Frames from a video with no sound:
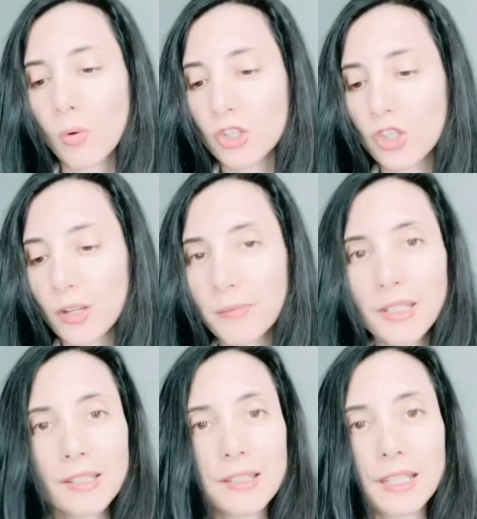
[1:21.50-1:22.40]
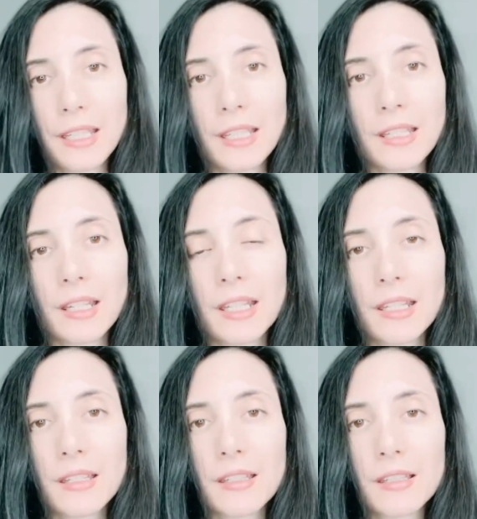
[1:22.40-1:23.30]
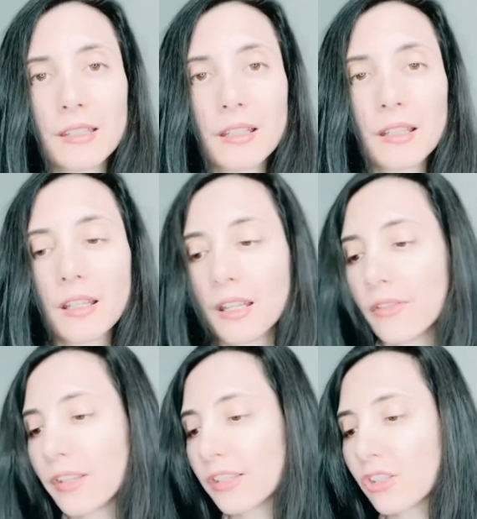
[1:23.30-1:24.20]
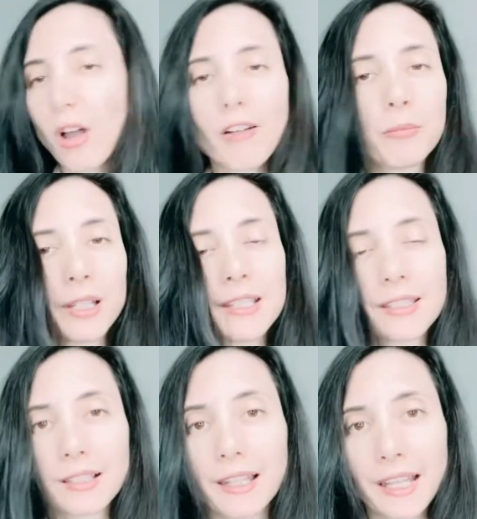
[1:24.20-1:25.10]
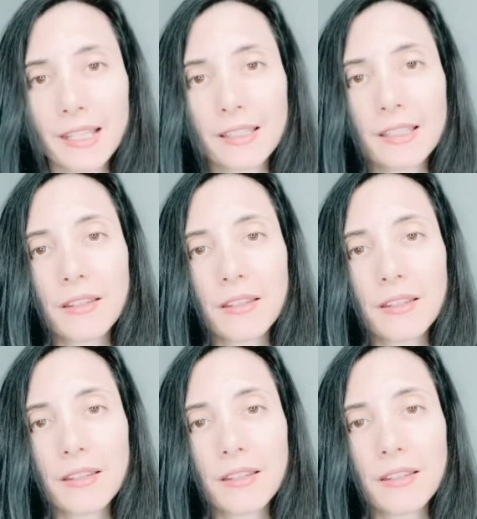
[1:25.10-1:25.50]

gymnasts need is this soft place to land.